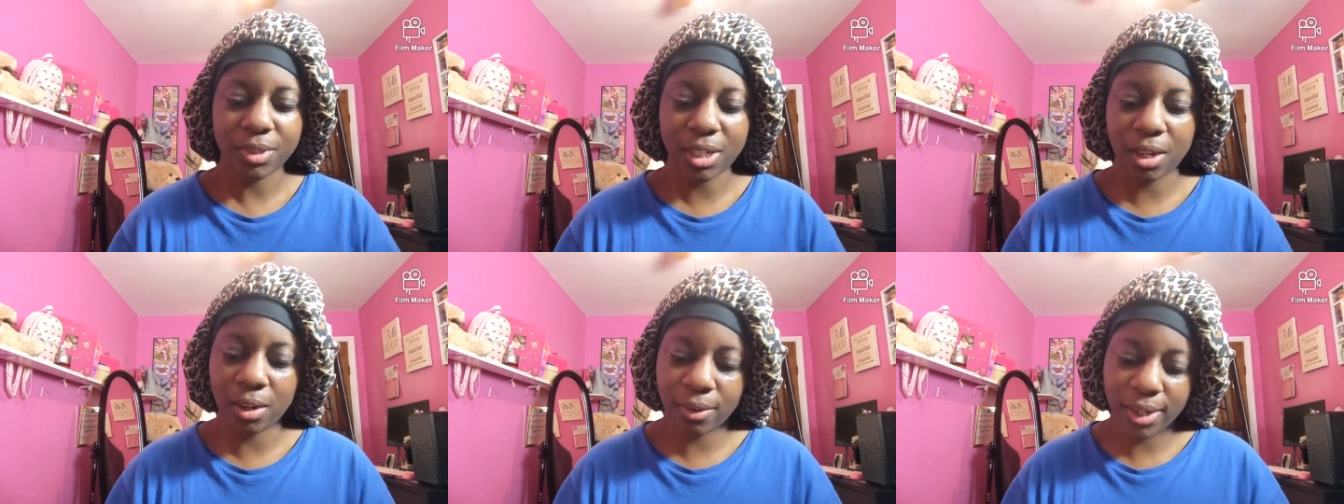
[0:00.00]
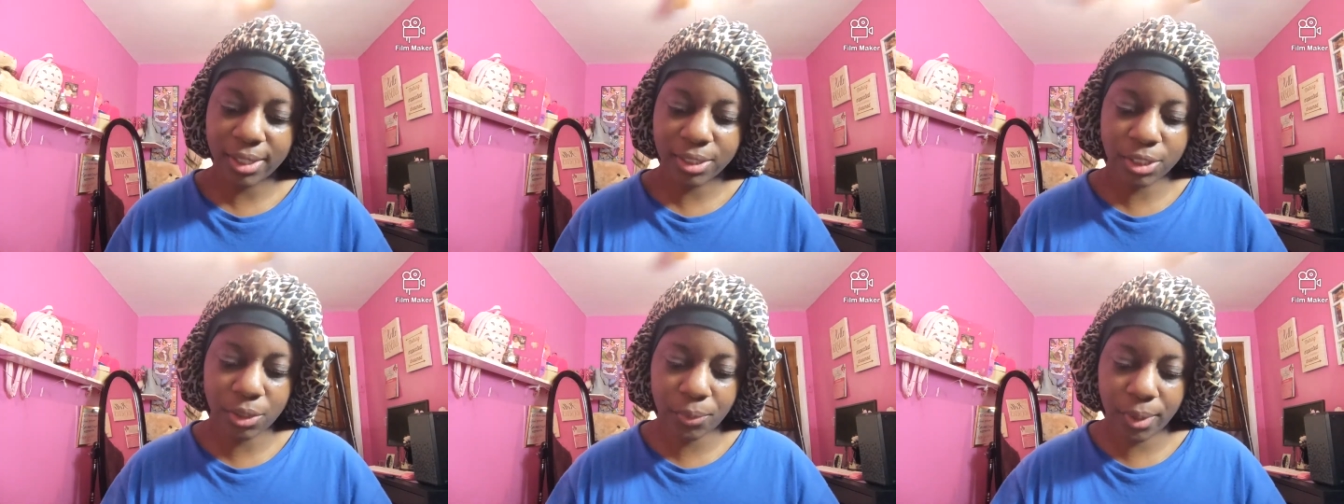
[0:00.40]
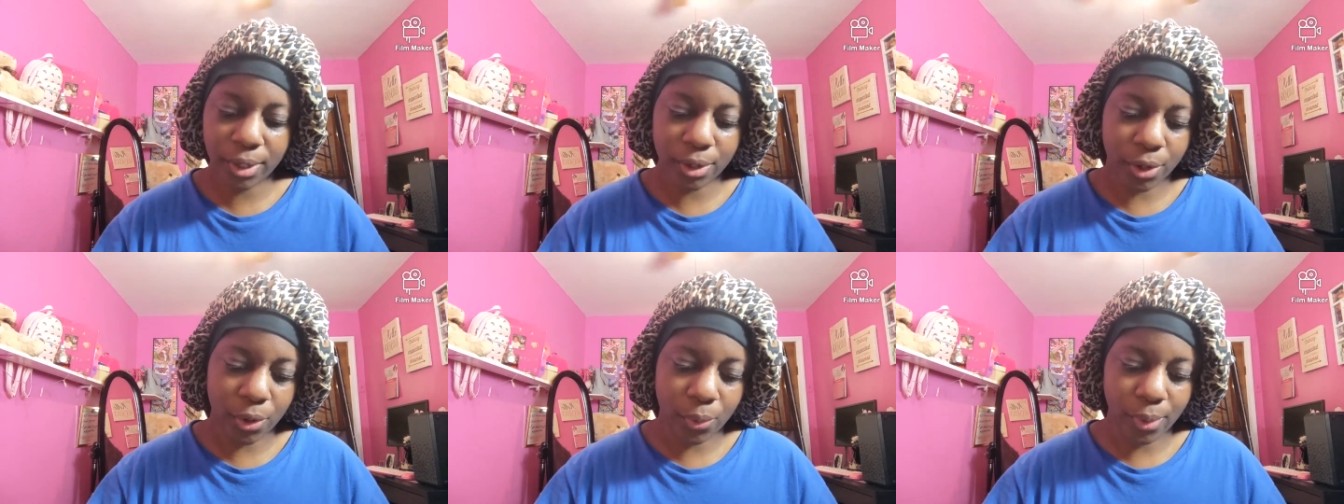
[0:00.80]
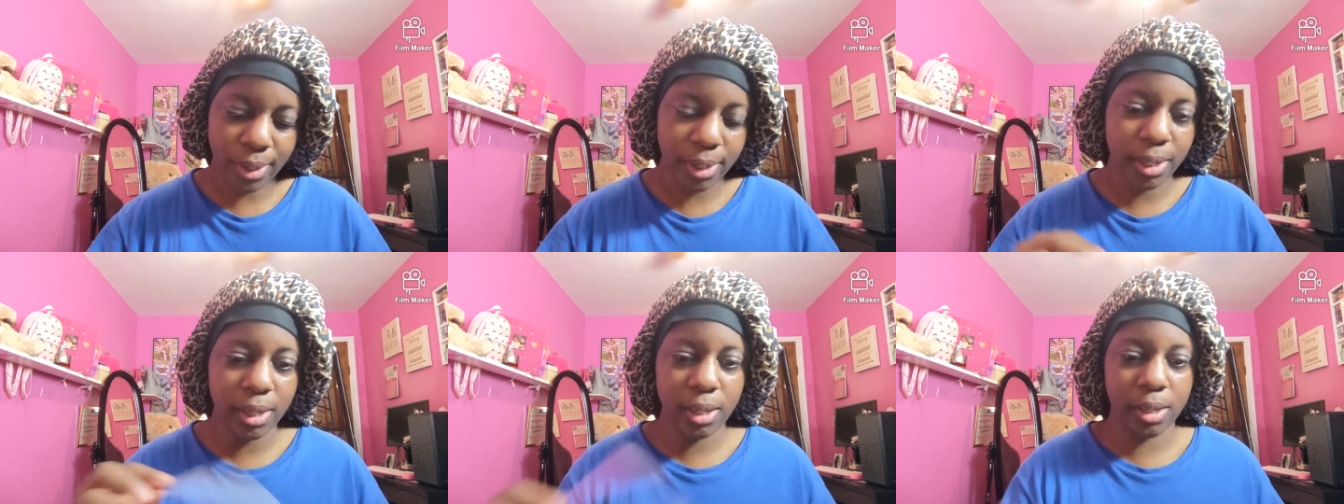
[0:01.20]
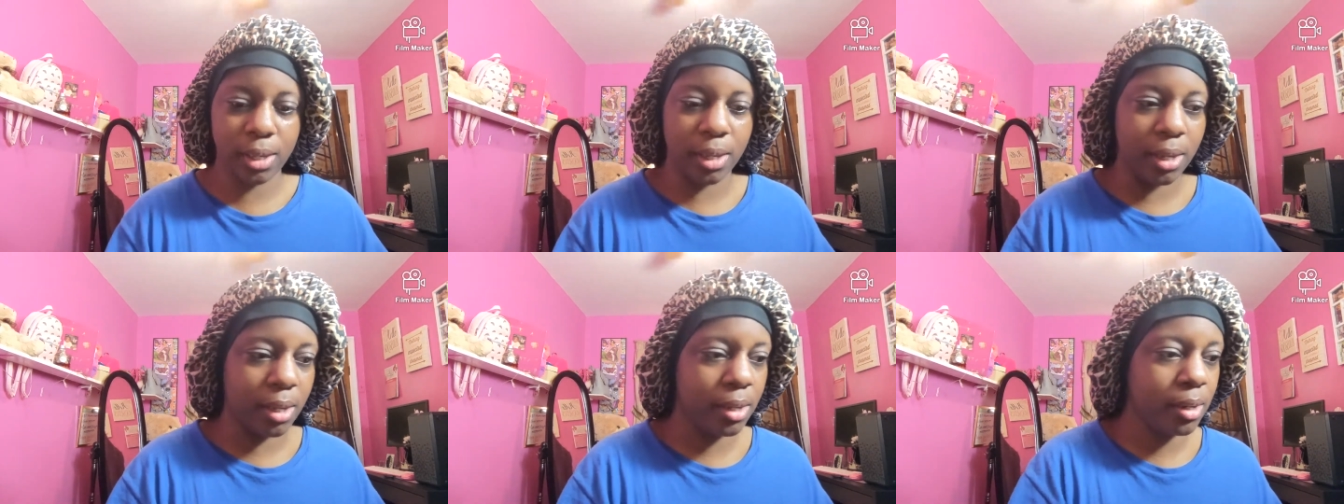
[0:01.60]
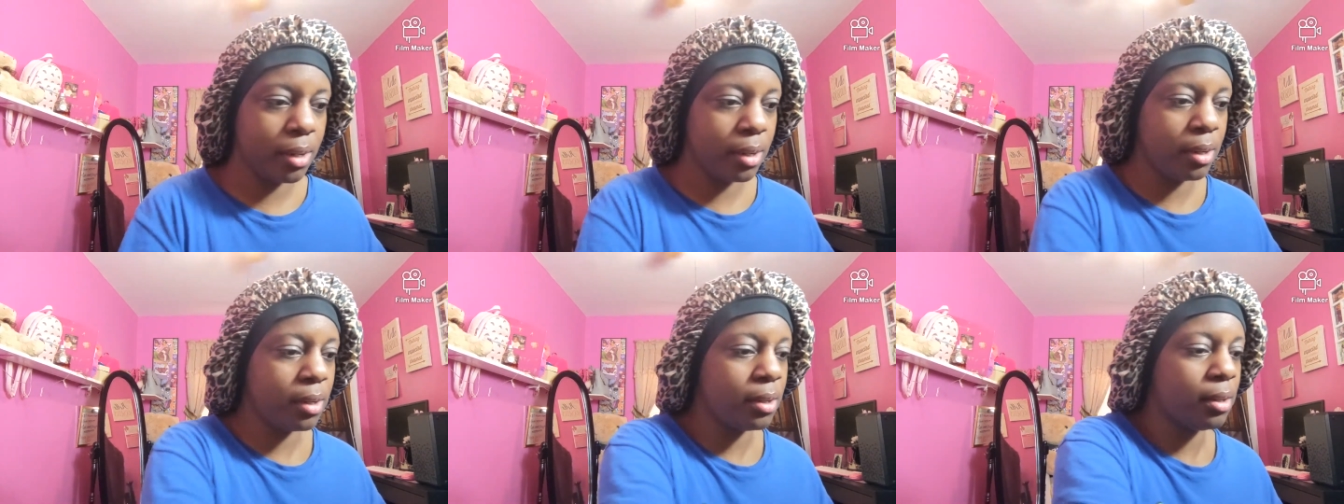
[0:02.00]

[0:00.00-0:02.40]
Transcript: All right, so we are going in.